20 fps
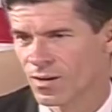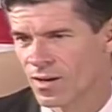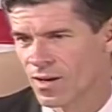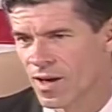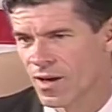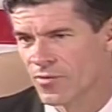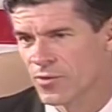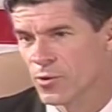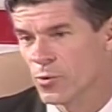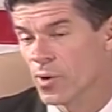
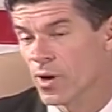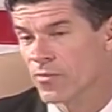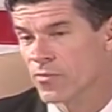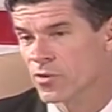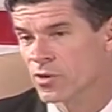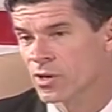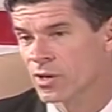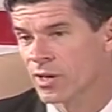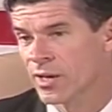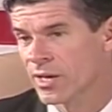Have you ever
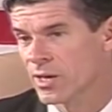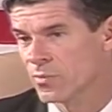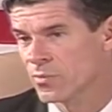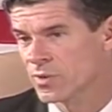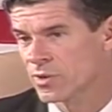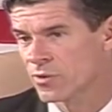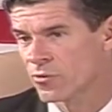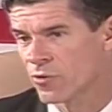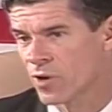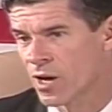claimed
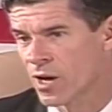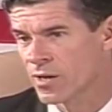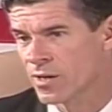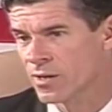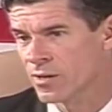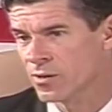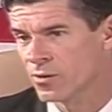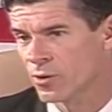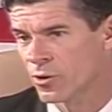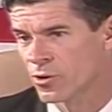in
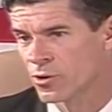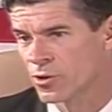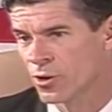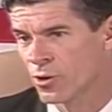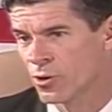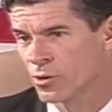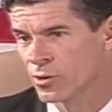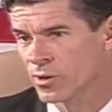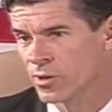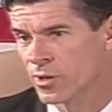writing or
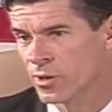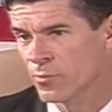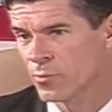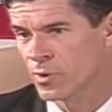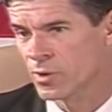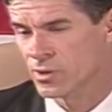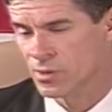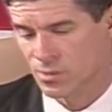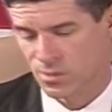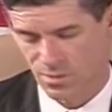told
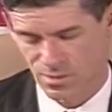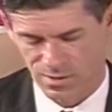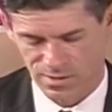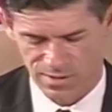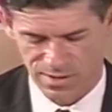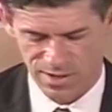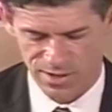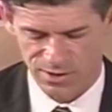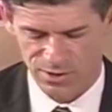anyone that